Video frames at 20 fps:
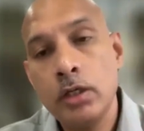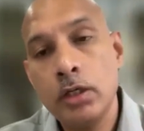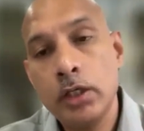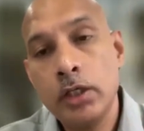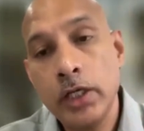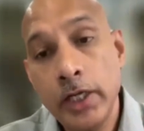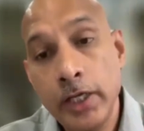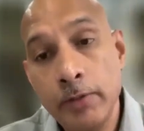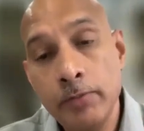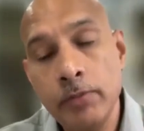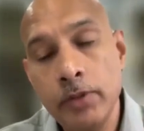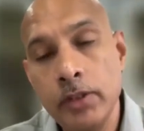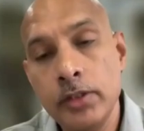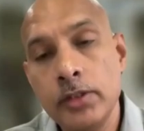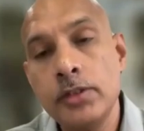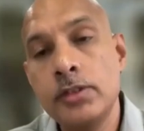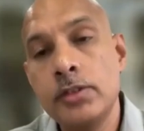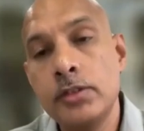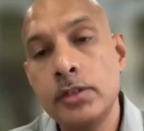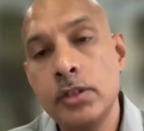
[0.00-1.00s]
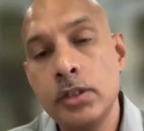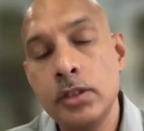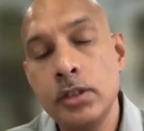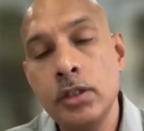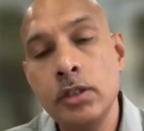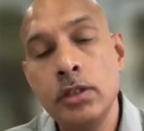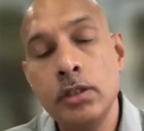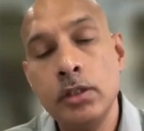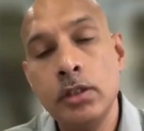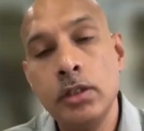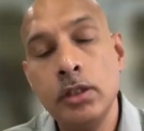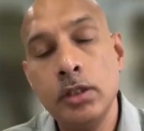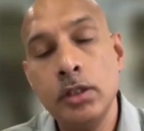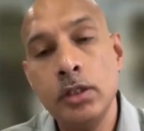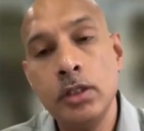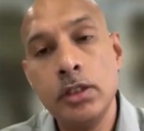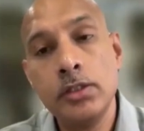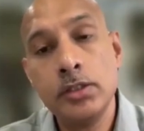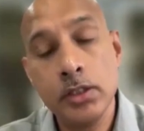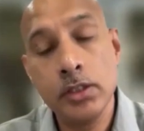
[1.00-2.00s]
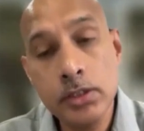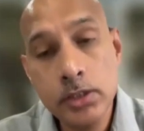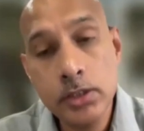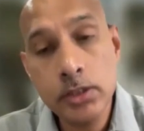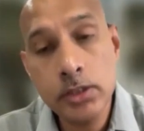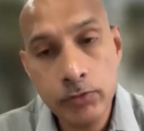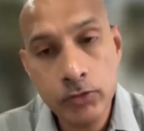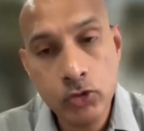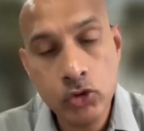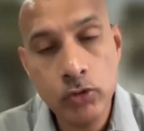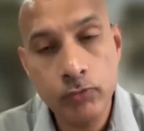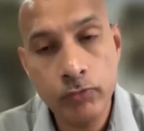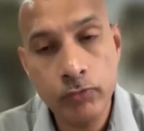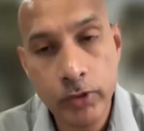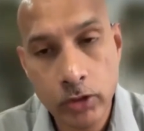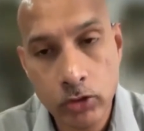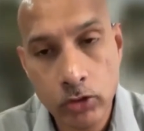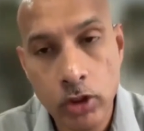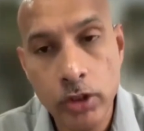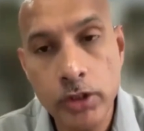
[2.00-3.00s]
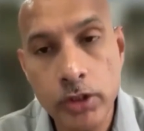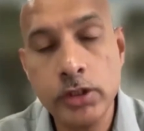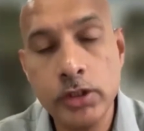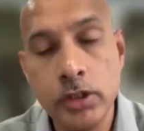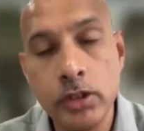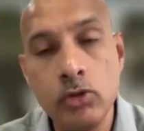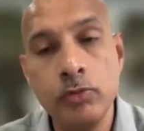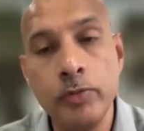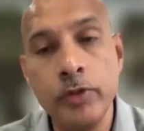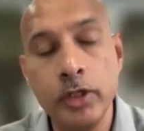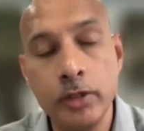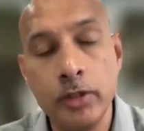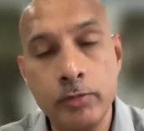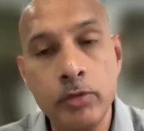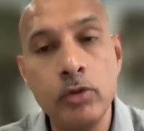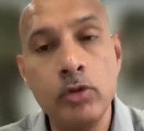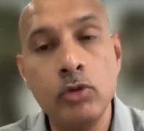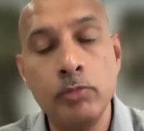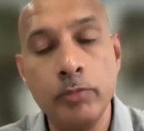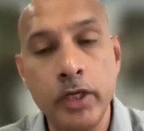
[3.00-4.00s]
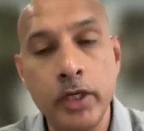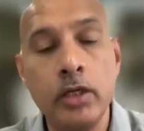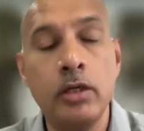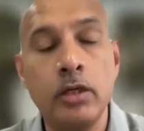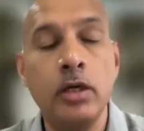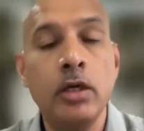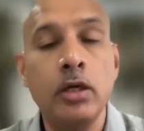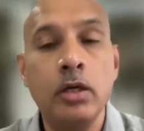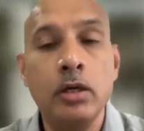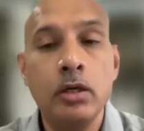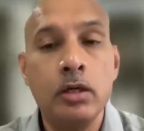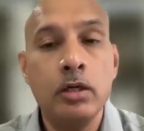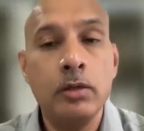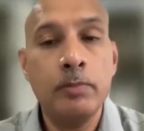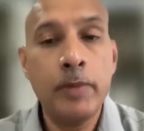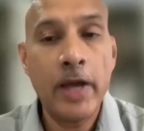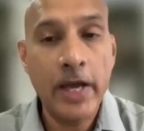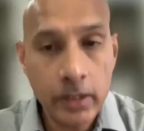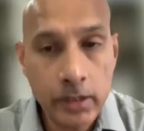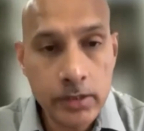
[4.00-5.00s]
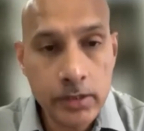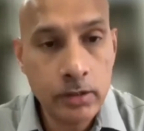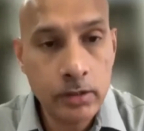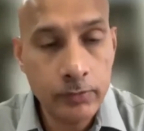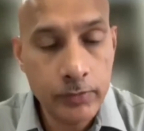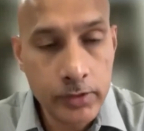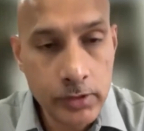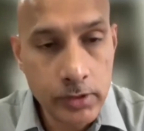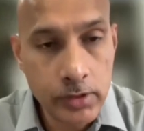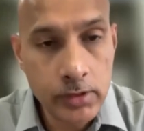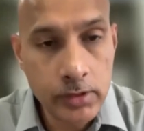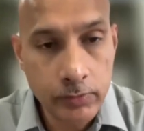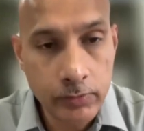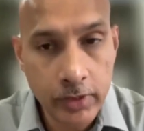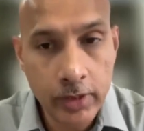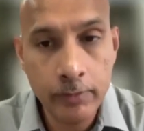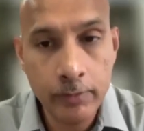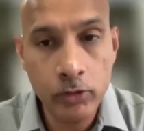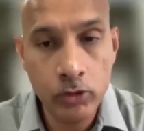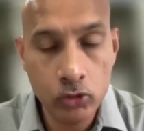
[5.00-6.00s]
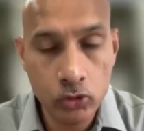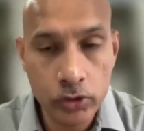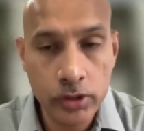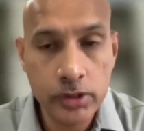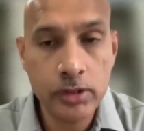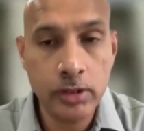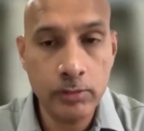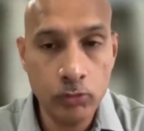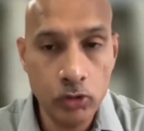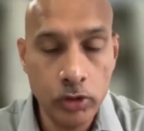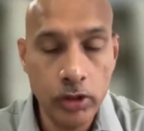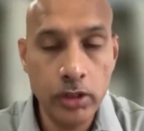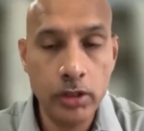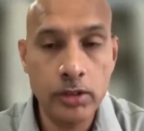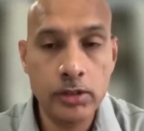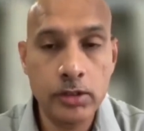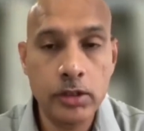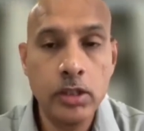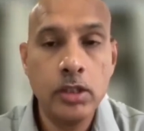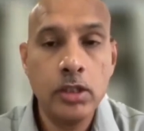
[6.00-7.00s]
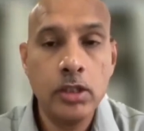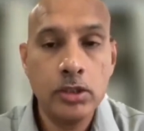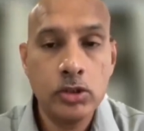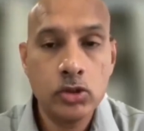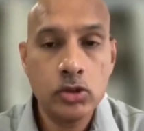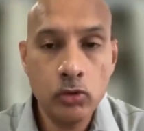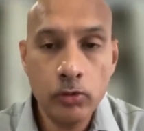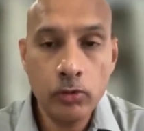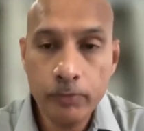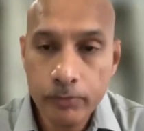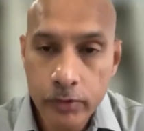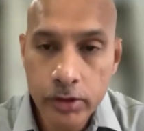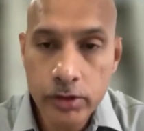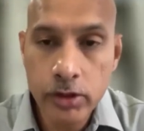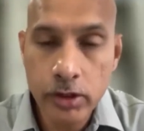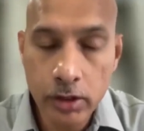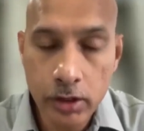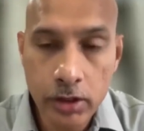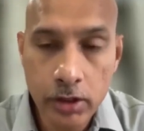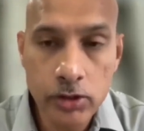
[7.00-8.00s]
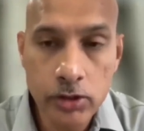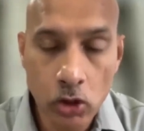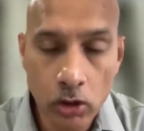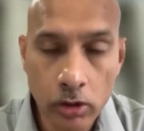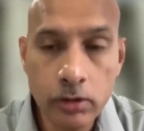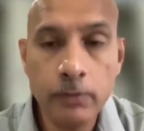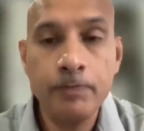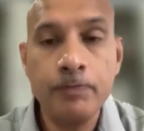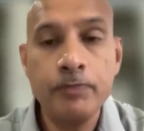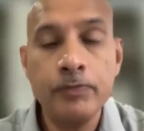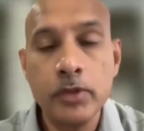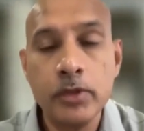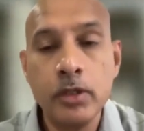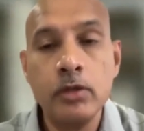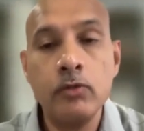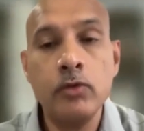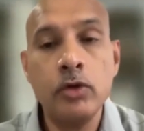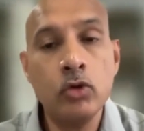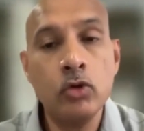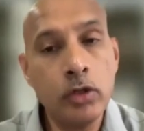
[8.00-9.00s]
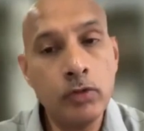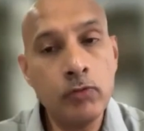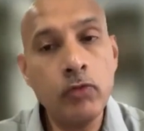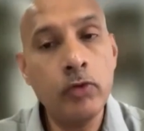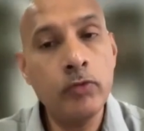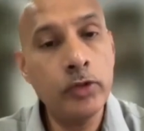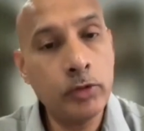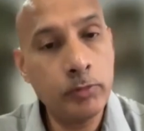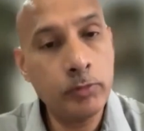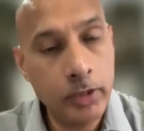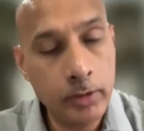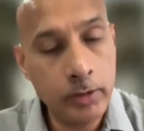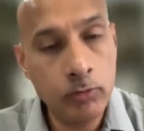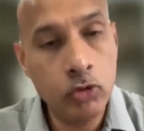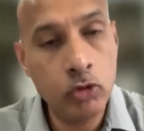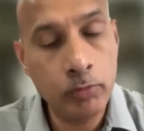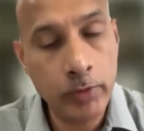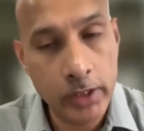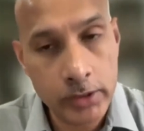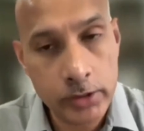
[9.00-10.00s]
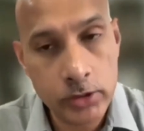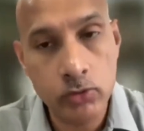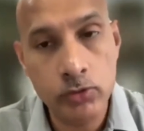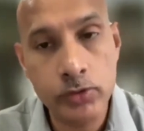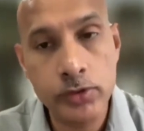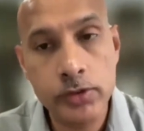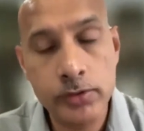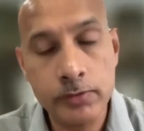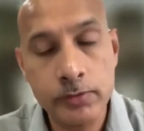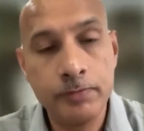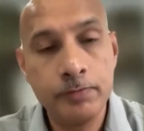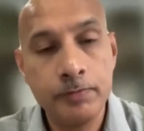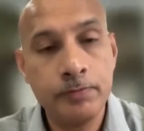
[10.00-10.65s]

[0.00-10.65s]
claim is the extensive use of technology to be able to make banking services available to these communities. So the journey is on, and we're looking forward to many more milestones.